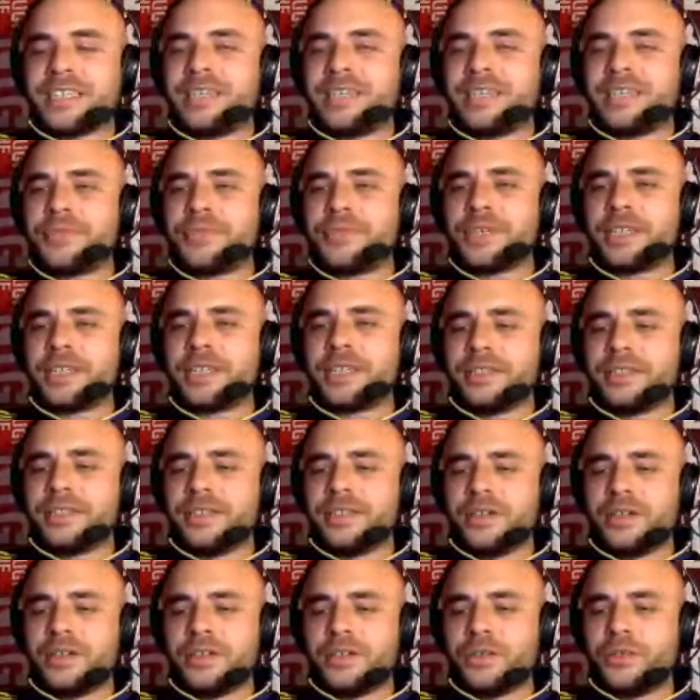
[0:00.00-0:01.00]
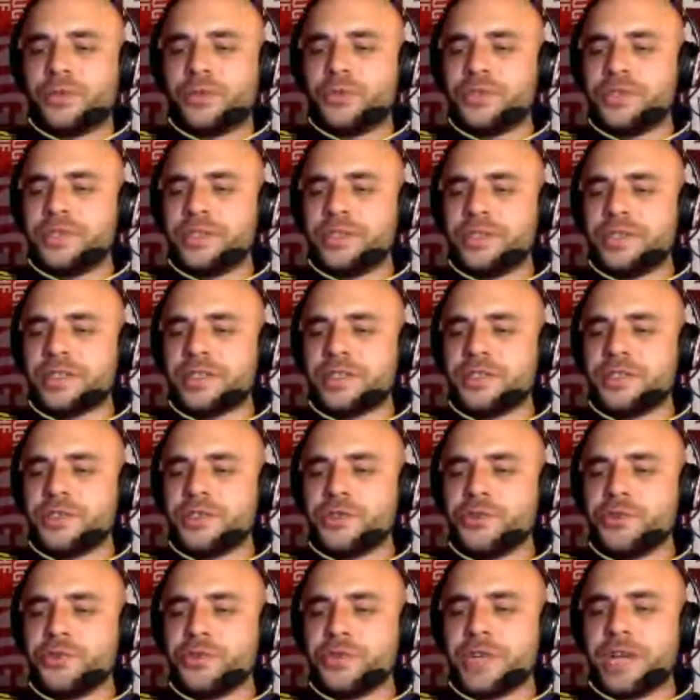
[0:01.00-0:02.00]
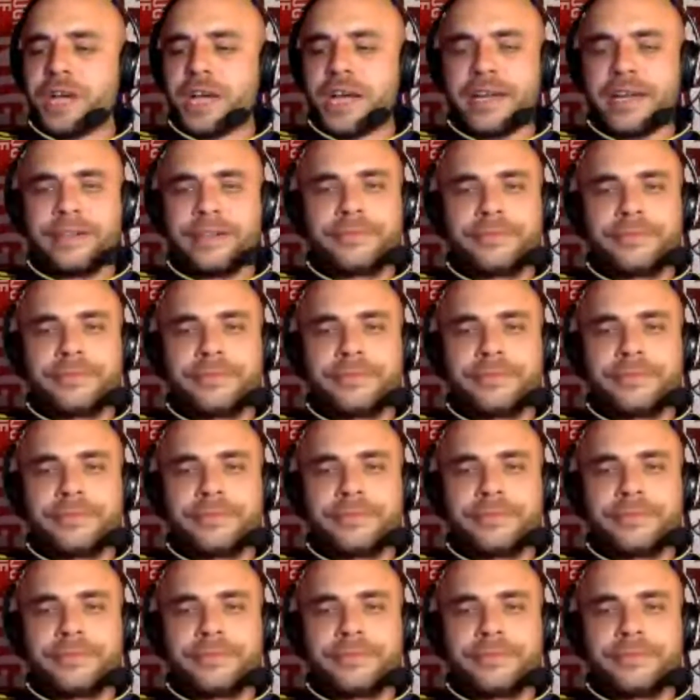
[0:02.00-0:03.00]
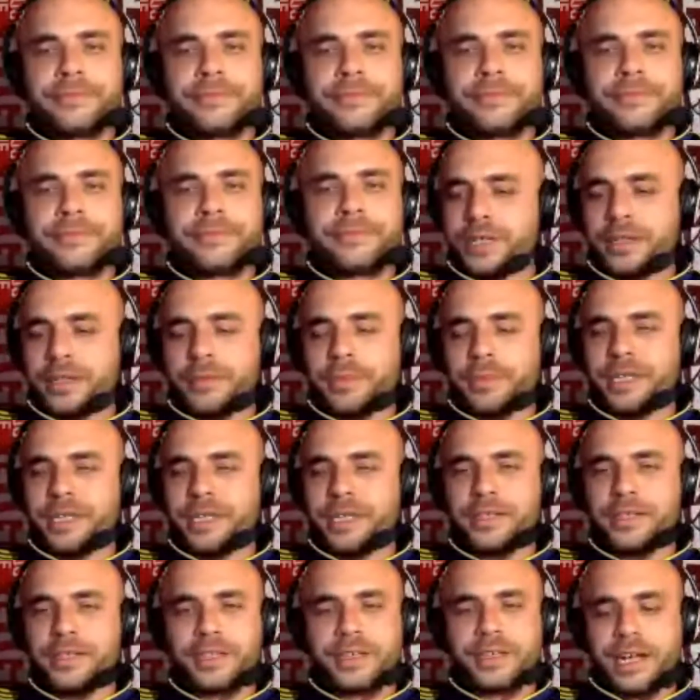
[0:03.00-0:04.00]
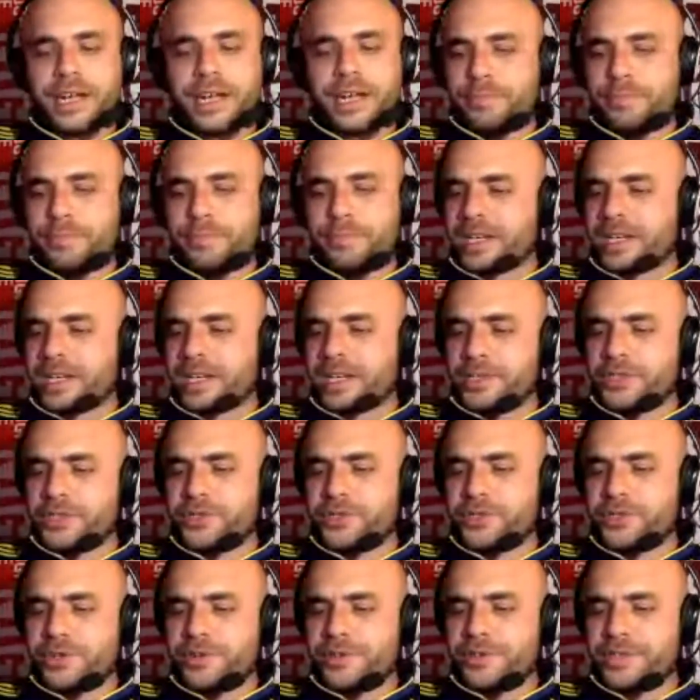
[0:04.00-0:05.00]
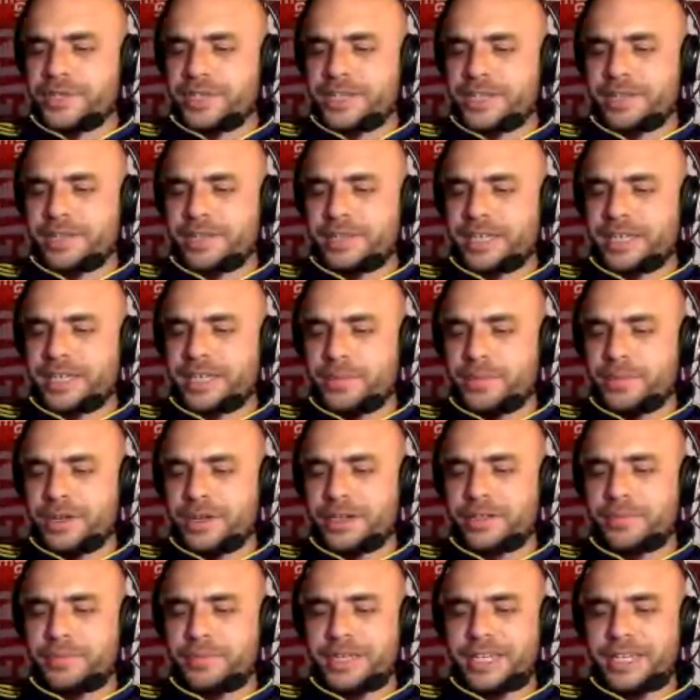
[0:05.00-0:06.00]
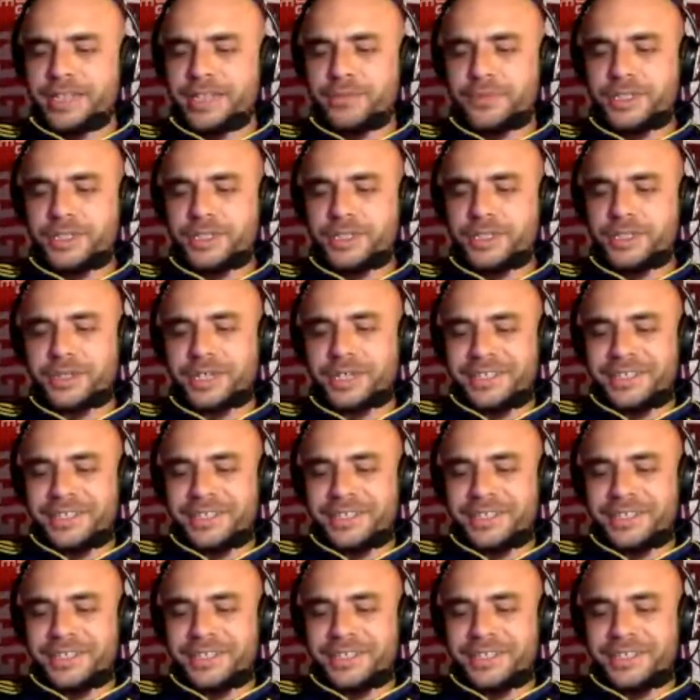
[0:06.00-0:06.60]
I keep thinking, who's this new guy who's wearing Kyle Beckerman's jersey? I'm like, come on, man, what's